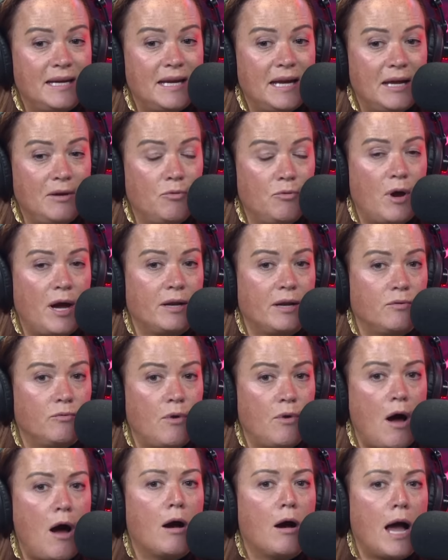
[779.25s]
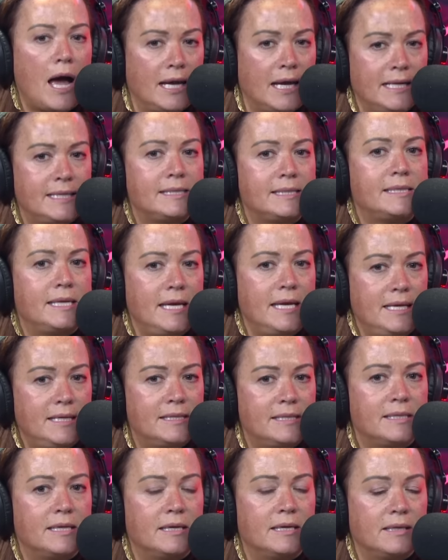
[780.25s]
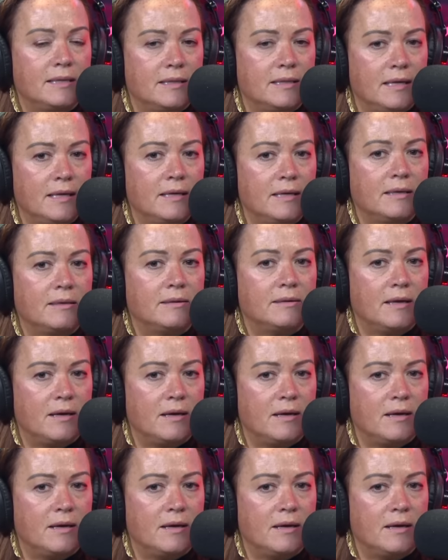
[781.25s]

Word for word: in right and wrong, and he sees the the,